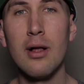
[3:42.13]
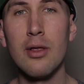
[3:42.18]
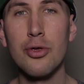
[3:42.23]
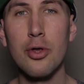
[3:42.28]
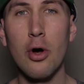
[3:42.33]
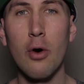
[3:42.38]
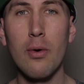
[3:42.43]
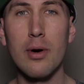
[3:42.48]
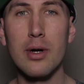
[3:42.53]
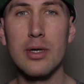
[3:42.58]

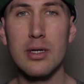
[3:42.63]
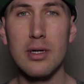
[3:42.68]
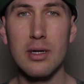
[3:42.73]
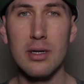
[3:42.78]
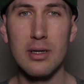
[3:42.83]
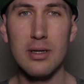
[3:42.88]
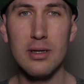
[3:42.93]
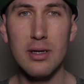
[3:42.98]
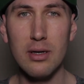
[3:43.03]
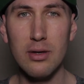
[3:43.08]
towards
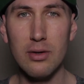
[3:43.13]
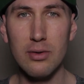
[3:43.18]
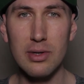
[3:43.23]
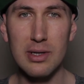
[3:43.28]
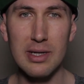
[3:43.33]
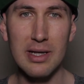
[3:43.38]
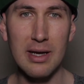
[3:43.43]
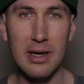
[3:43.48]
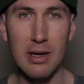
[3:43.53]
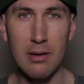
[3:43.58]

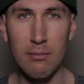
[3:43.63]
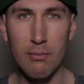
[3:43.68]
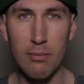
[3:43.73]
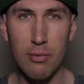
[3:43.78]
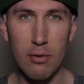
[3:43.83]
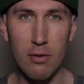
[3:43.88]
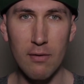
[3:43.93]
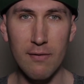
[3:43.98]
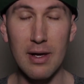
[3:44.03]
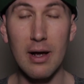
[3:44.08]
continuously
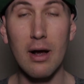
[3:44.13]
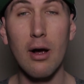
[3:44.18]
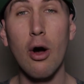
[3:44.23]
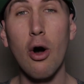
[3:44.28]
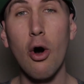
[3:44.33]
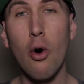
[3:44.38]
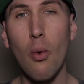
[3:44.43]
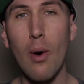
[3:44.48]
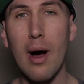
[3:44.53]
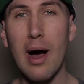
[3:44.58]
improving
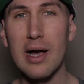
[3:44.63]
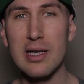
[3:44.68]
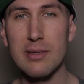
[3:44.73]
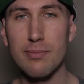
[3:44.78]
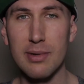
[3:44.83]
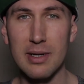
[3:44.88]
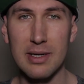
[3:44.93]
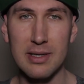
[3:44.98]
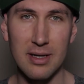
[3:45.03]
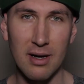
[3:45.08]
all
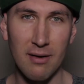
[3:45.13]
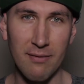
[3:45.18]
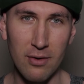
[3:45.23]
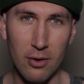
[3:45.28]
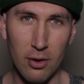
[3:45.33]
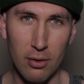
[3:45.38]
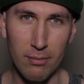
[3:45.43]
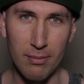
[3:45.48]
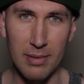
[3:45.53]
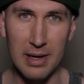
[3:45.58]
aspects of
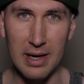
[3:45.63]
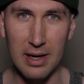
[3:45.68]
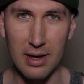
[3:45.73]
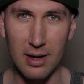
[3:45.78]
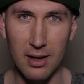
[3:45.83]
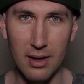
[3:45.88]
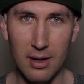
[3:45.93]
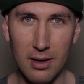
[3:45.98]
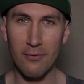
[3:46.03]
your being.